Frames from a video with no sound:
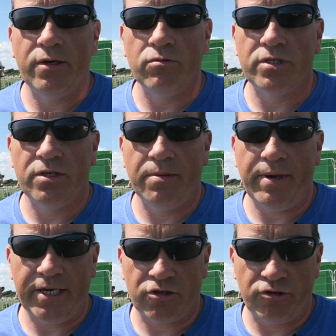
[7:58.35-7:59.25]
and also the
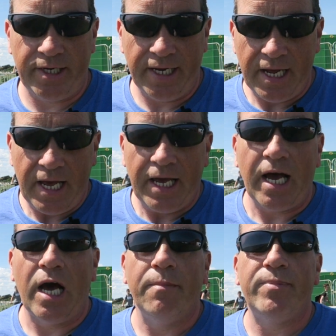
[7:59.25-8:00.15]
battery.
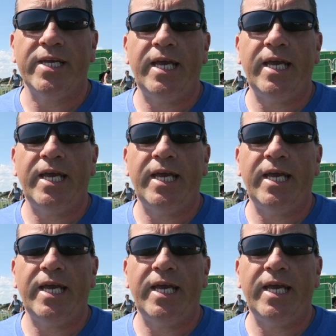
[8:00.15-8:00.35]
But